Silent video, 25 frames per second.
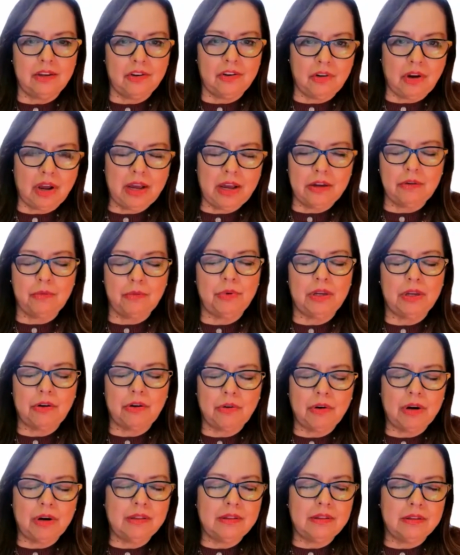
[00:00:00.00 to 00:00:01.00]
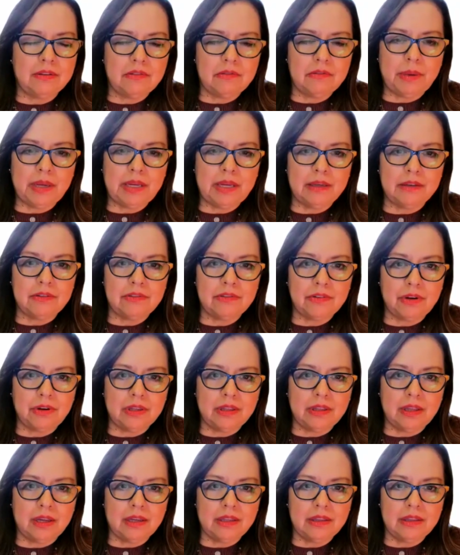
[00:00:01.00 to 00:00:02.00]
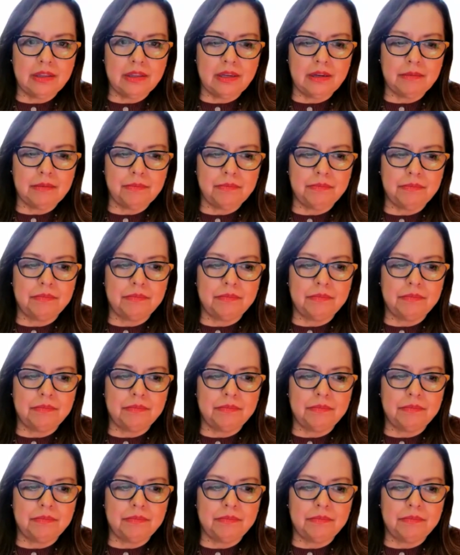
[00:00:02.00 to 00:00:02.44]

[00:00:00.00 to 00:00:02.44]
how do we create this space? So I think,